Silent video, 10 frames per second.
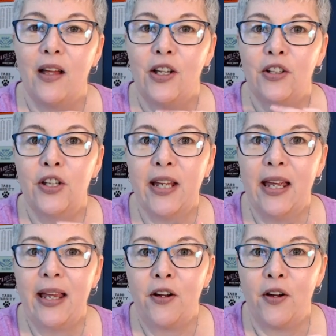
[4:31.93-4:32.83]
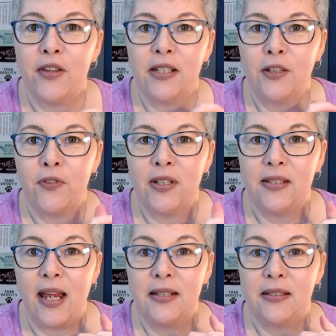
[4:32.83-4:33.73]
looking at all the different
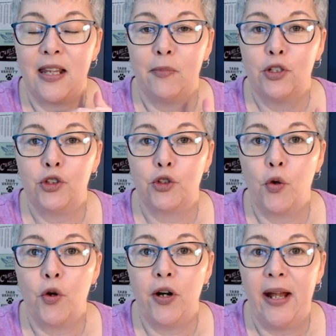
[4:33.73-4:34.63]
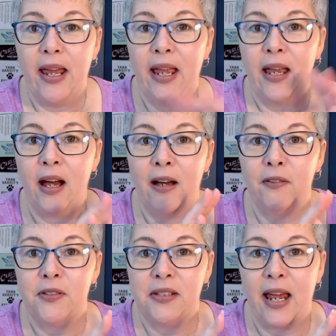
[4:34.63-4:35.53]
states, and the majority
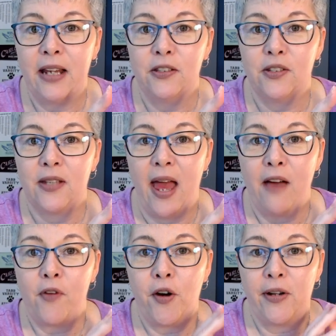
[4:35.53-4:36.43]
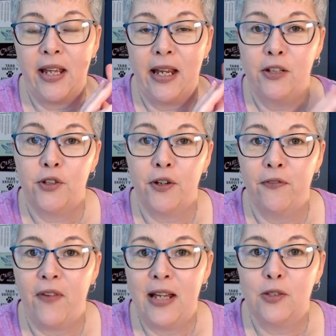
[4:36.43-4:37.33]
of states have already entered
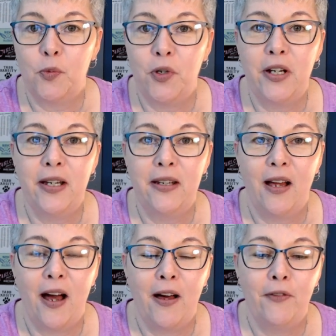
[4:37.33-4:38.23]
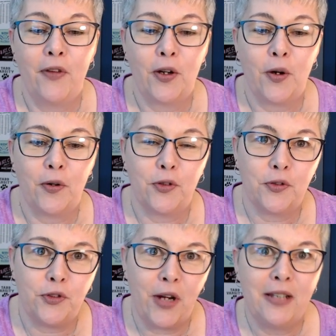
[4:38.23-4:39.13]
phase one of
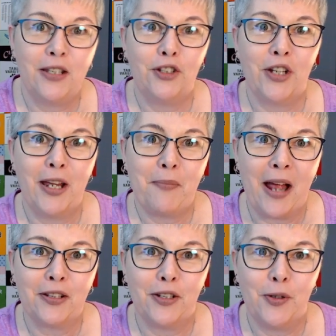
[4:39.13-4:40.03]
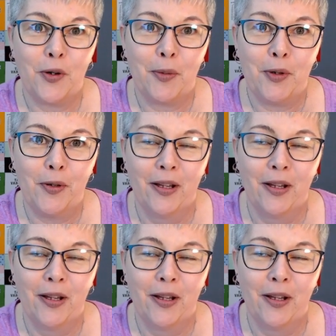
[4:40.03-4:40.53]
transitioning back to normal.